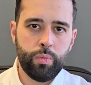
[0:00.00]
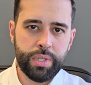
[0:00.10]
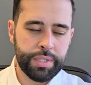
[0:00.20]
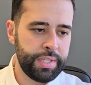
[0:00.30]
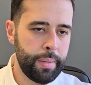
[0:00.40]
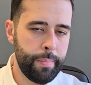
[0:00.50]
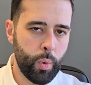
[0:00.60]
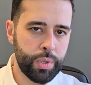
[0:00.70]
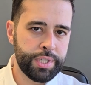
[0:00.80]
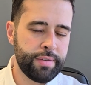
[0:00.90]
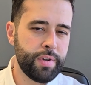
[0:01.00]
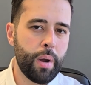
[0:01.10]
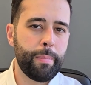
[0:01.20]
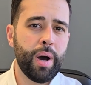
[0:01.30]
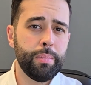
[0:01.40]
real estate boards have
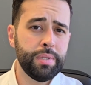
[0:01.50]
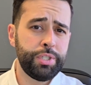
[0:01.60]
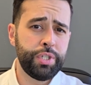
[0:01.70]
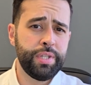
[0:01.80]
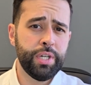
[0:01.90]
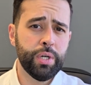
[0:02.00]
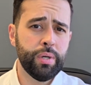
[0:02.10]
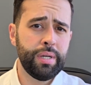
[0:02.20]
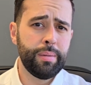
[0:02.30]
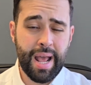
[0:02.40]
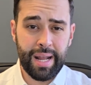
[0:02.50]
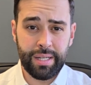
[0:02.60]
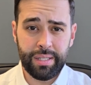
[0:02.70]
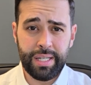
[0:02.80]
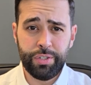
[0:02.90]
not published their
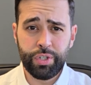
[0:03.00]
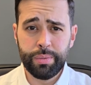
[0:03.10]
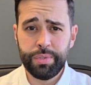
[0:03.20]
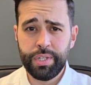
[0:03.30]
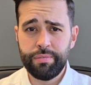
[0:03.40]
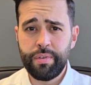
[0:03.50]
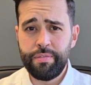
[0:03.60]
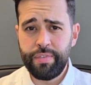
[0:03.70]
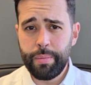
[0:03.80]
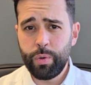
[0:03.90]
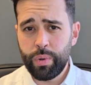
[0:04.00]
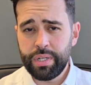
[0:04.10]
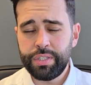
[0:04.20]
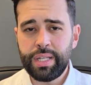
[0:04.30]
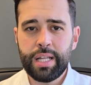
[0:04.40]
data in terms of
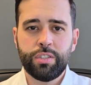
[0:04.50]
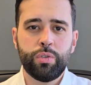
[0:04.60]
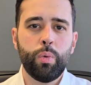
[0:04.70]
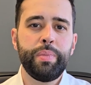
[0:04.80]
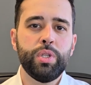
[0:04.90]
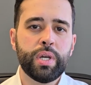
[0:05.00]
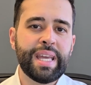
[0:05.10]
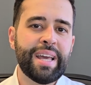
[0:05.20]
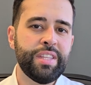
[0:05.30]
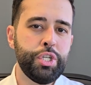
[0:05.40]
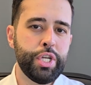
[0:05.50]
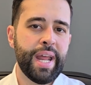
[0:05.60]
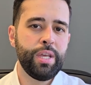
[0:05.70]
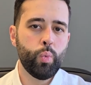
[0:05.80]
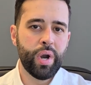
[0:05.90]
February stats, so we'll be looking at the
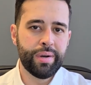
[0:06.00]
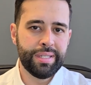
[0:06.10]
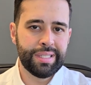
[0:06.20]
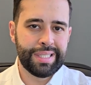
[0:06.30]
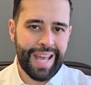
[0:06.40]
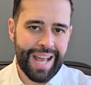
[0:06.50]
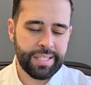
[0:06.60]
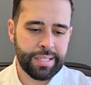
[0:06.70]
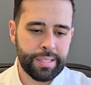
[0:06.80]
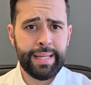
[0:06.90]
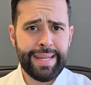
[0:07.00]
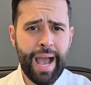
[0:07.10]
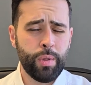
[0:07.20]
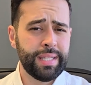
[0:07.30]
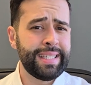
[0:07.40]
January stats.
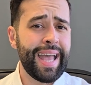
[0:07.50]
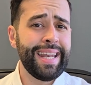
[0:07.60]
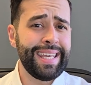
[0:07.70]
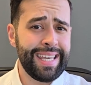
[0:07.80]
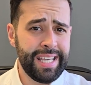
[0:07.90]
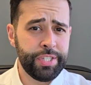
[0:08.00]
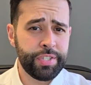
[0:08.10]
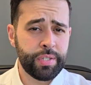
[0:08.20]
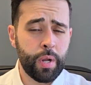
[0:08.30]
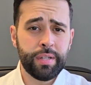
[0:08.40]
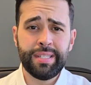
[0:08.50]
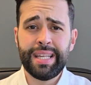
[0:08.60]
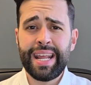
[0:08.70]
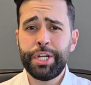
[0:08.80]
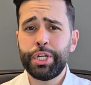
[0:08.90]
Now let's head east to
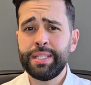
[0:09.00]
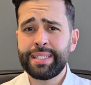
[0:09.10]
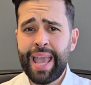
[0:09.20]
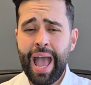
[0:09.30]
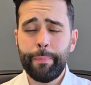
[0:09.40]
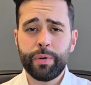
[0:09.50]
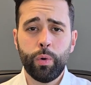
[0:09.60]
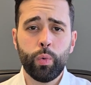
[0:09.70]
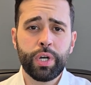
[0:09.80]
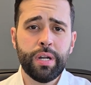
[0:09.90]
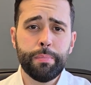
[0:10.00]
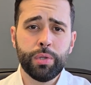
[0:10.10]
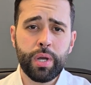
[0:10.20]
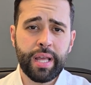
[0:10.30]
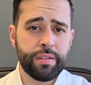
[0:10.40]
the nation's capital. We're gonna
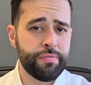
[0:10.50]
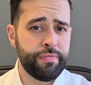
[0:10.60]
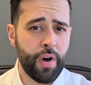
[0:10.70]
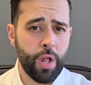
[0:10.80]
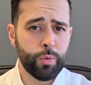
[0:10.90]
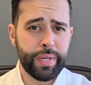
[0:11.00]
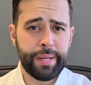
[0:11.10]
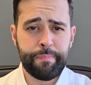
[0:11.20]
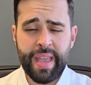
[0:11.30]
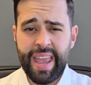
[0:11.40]
look at the following